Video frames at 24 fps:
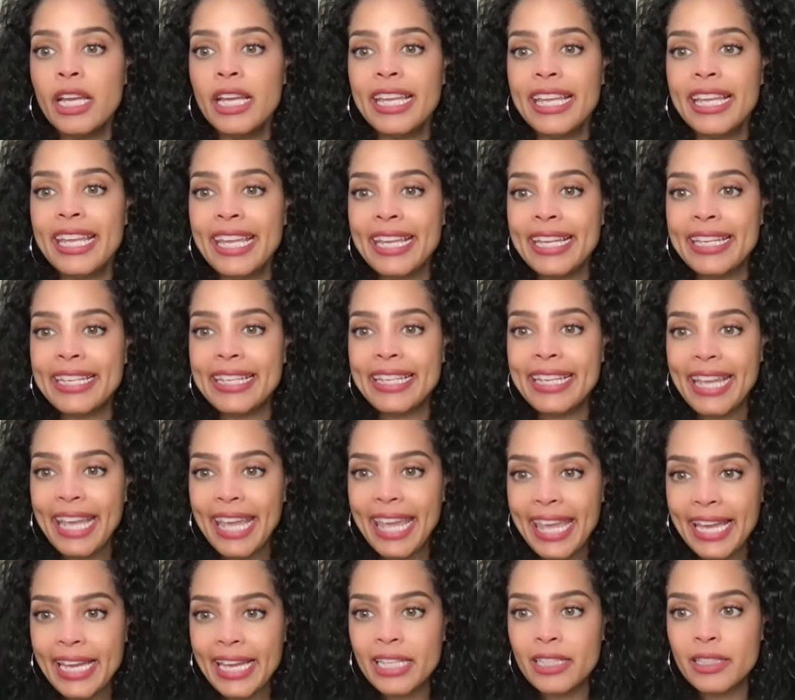it
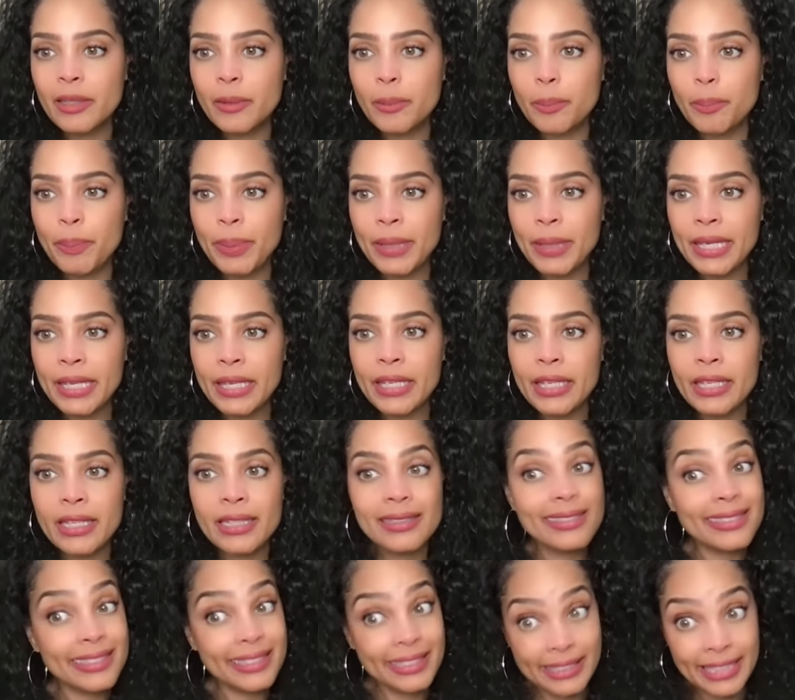can't be
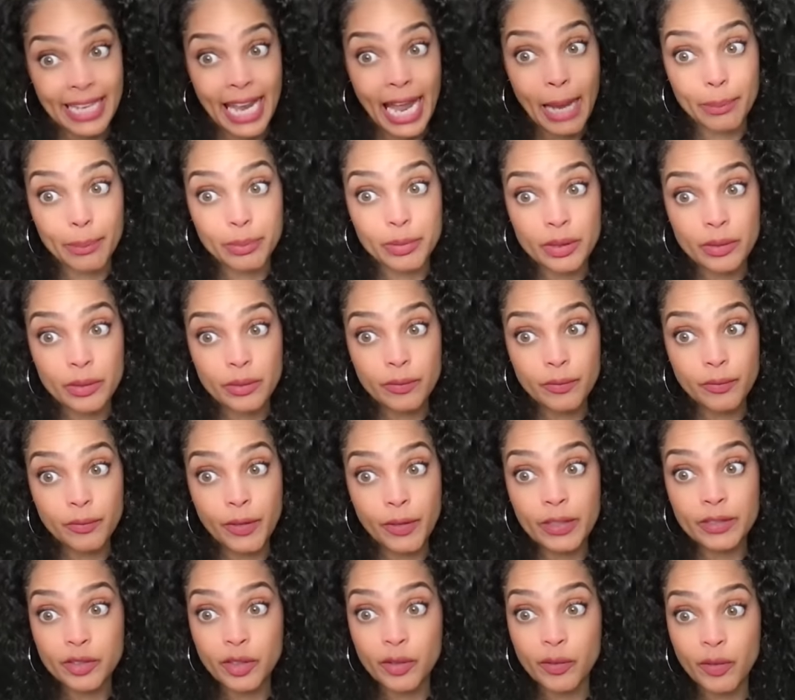snapped.
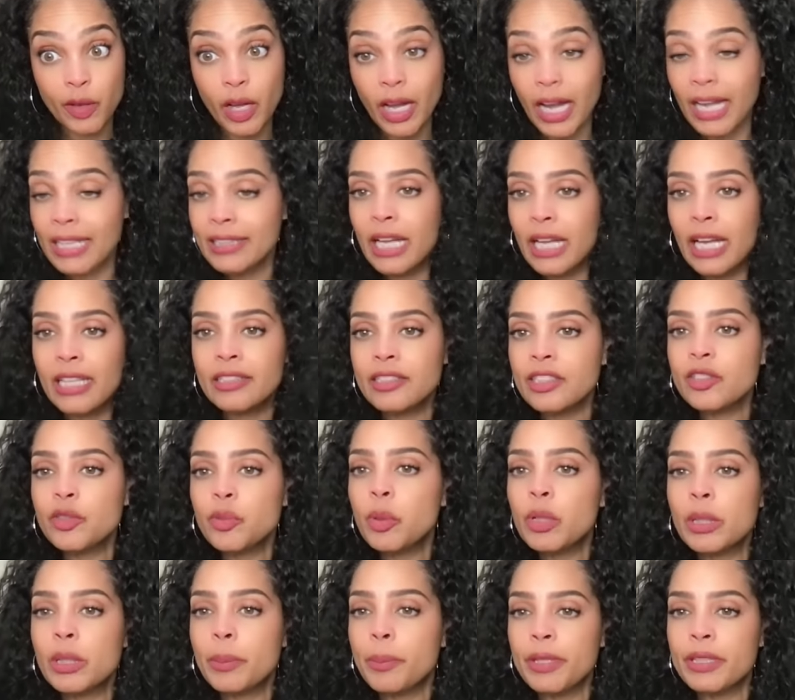First of all, I just
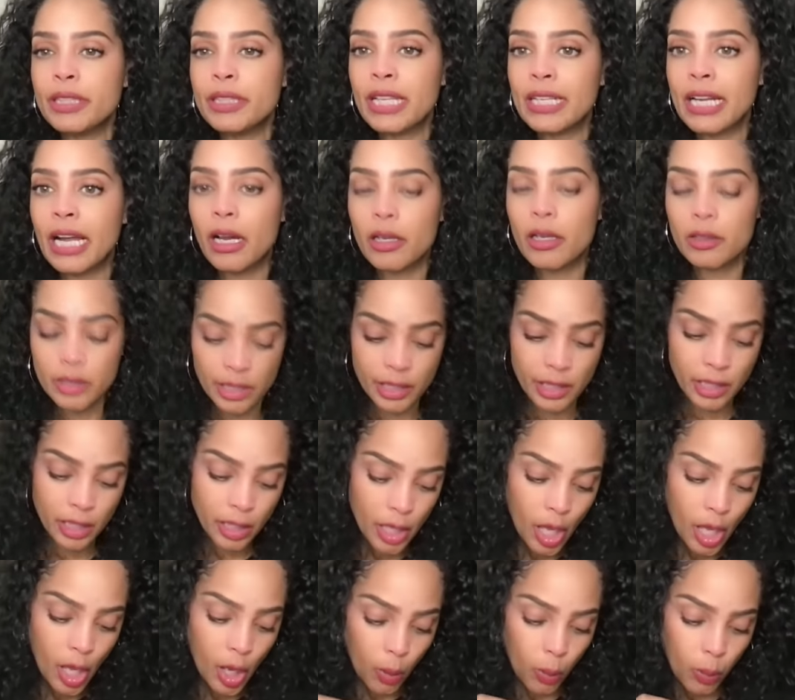want to put that out there.
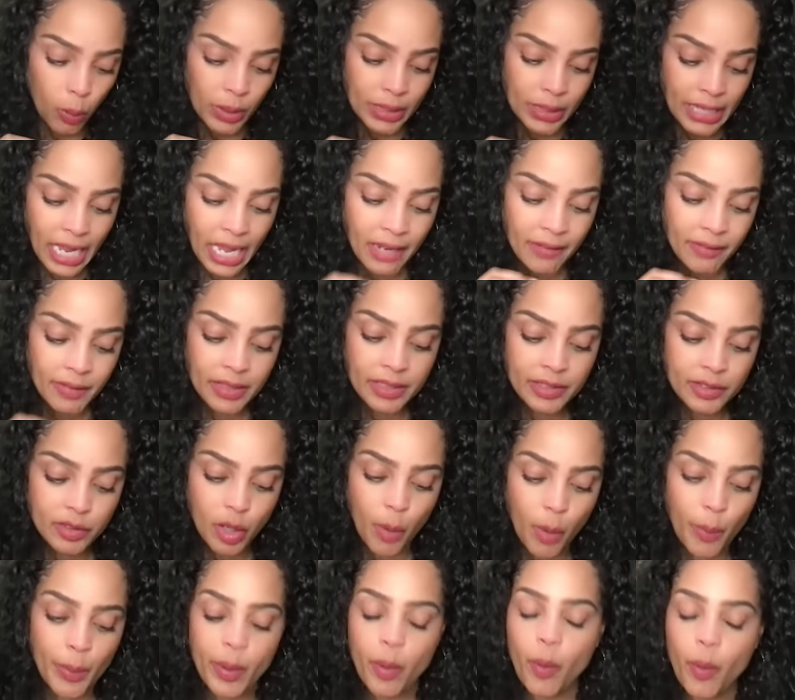Whatever is
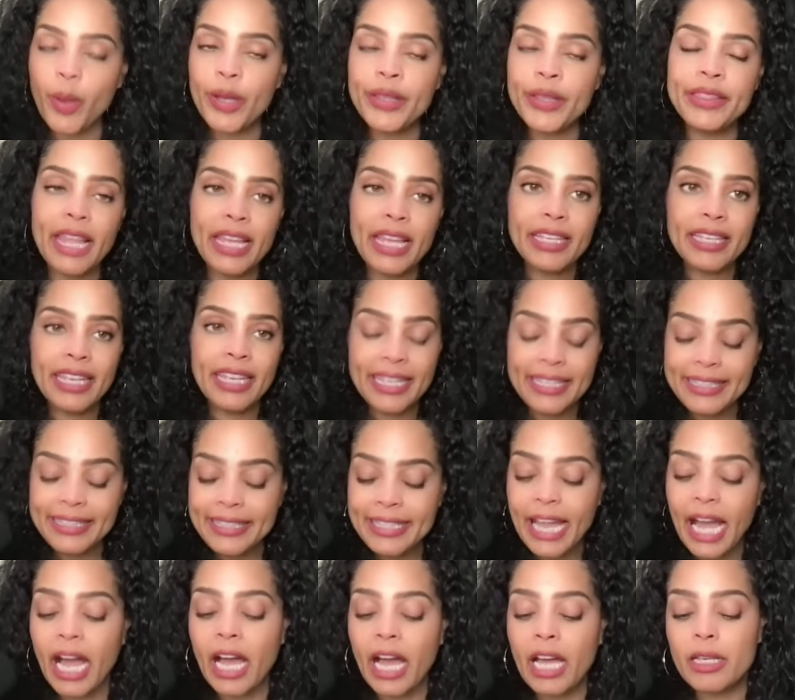going on, they
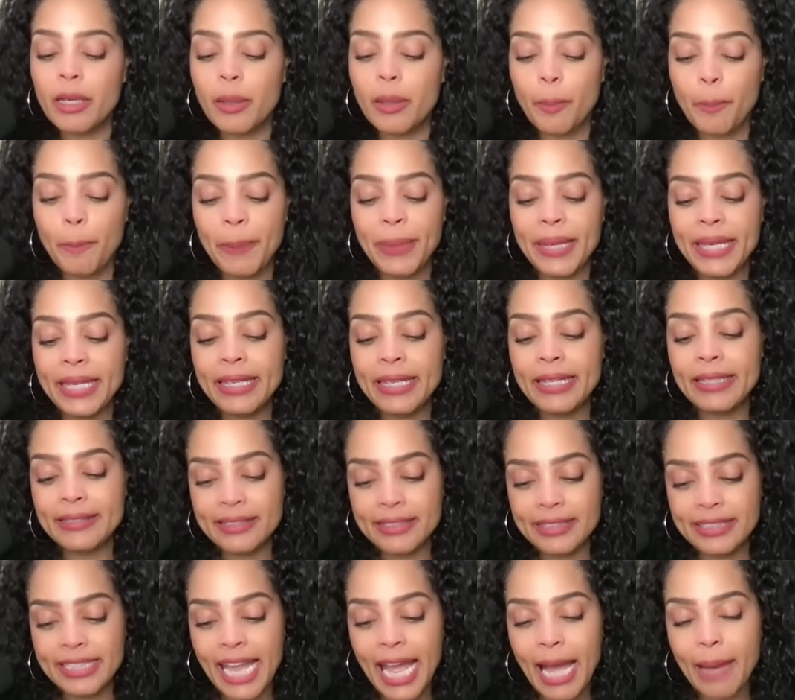cannot be
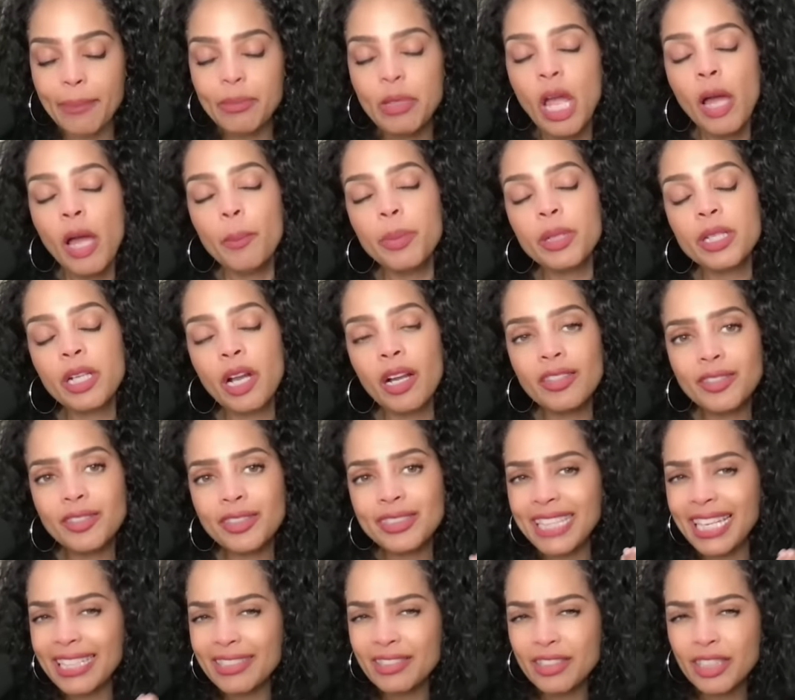snapped. But also,
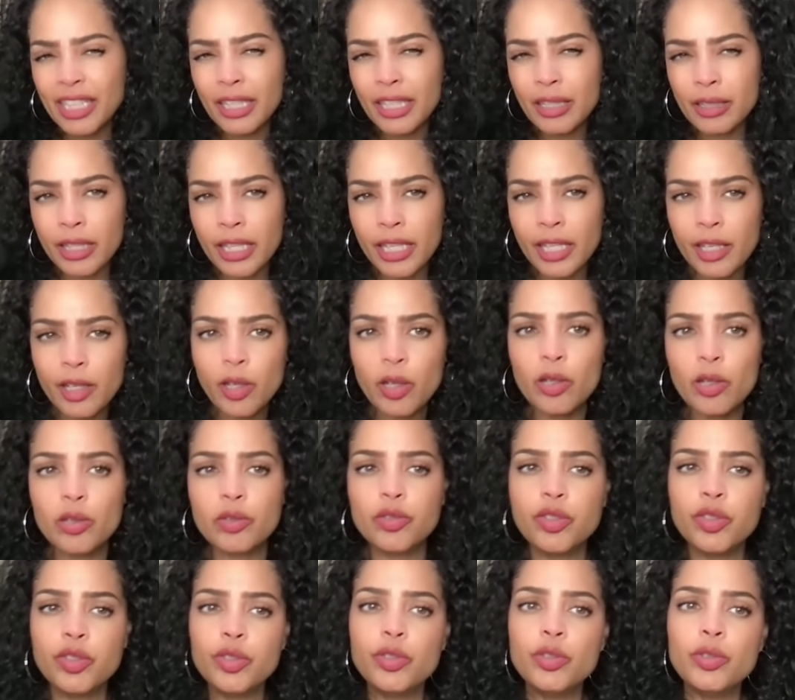it's actually illegal
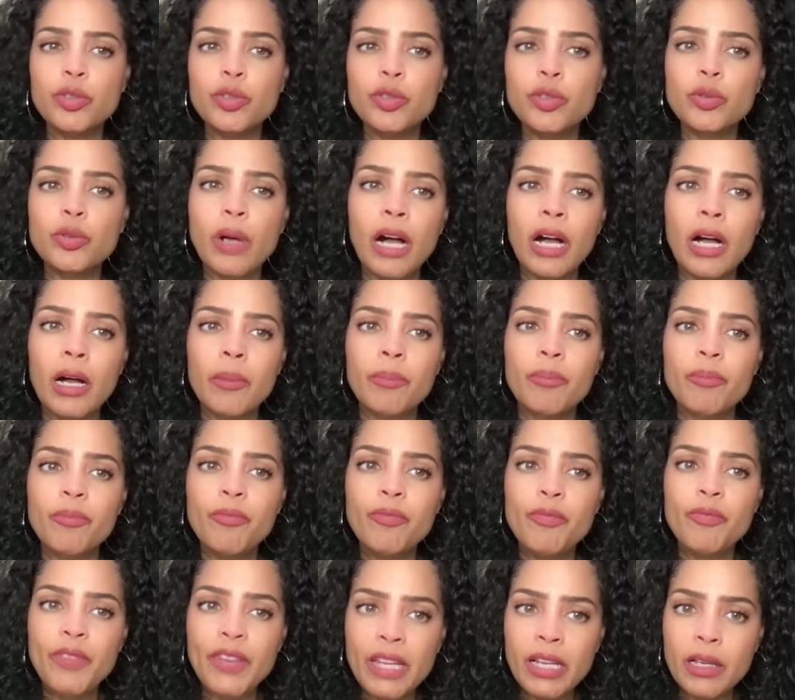to
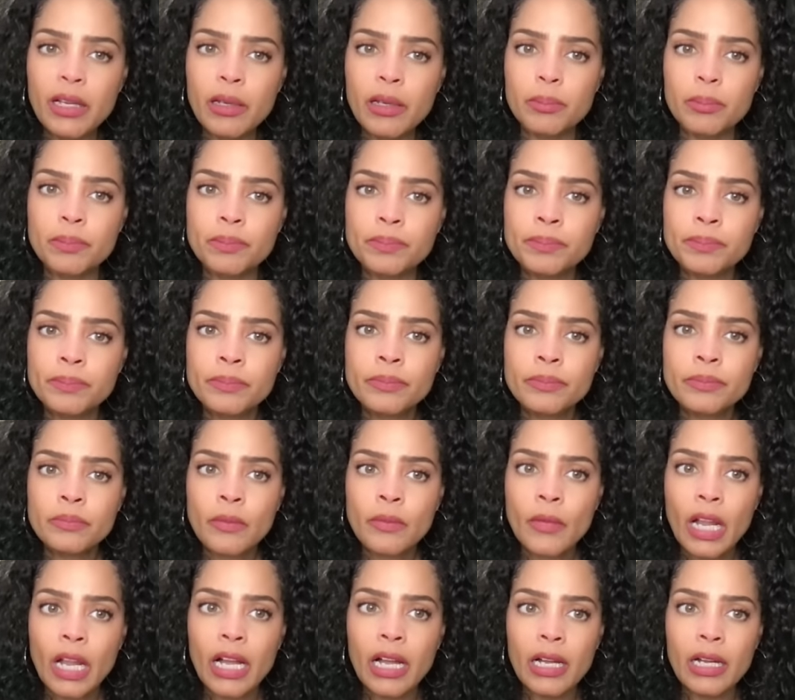film
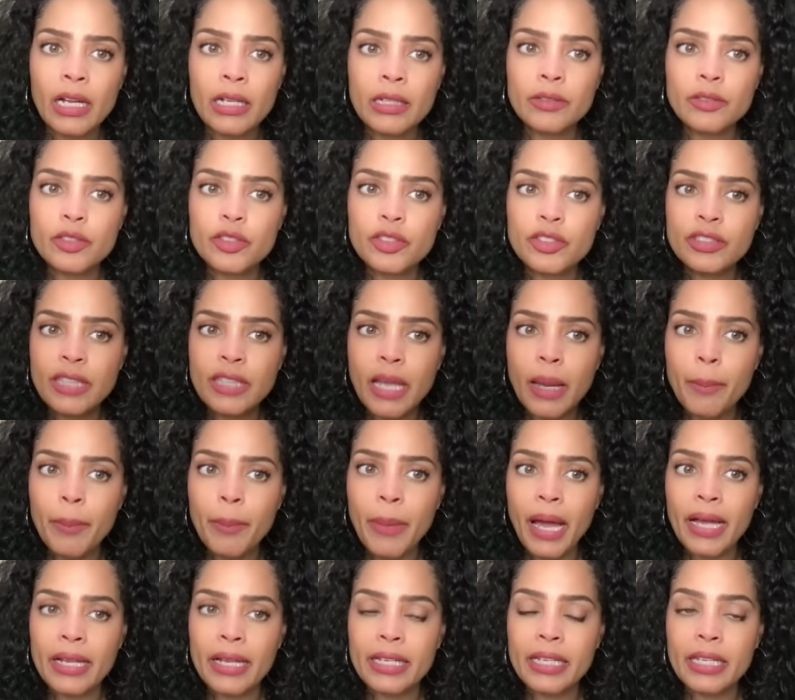
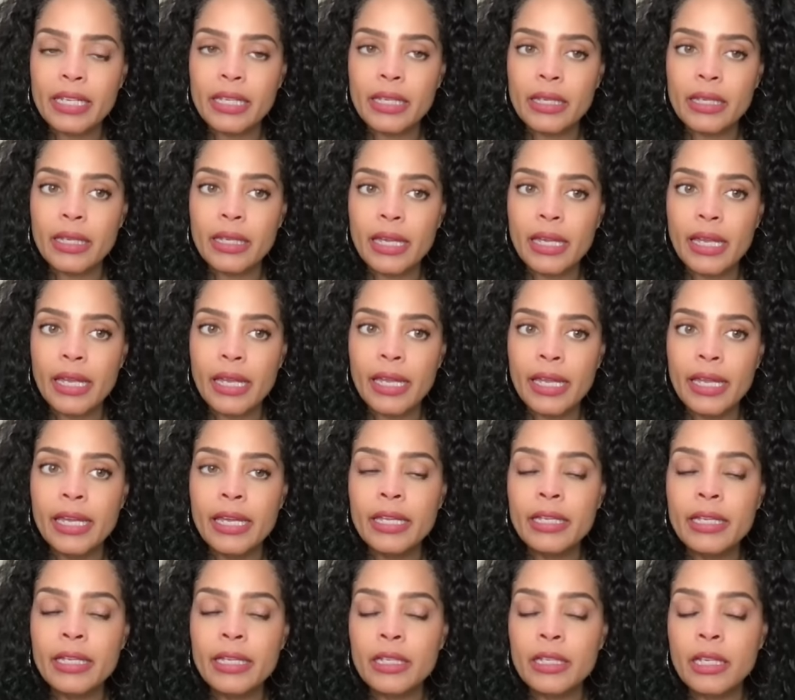somebody
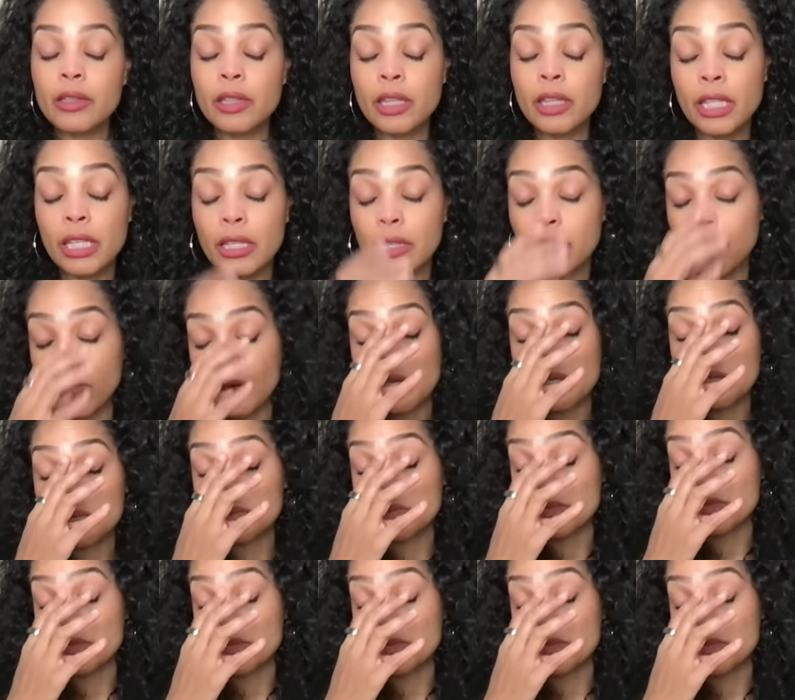in the or